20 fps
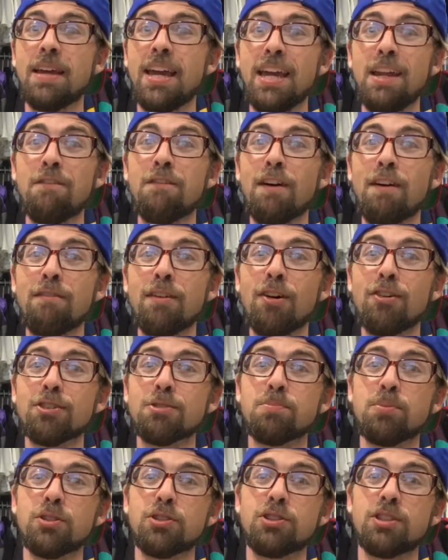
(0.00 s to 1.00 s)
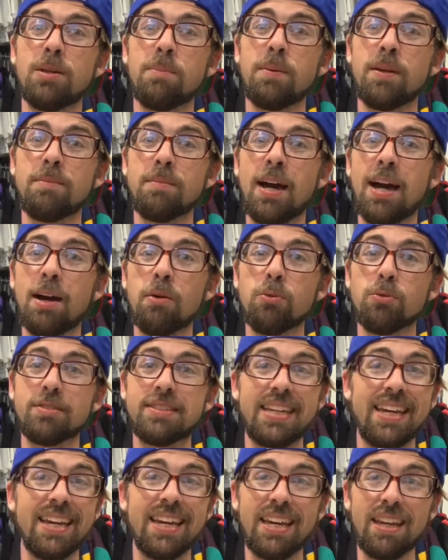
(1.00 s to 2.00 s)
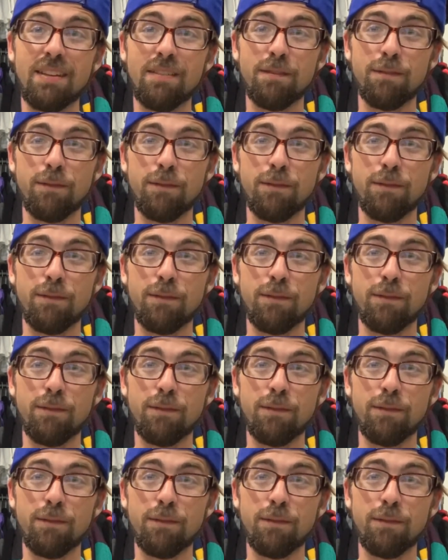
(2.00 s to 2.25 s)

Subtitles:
$85 plus shipping. I will take it.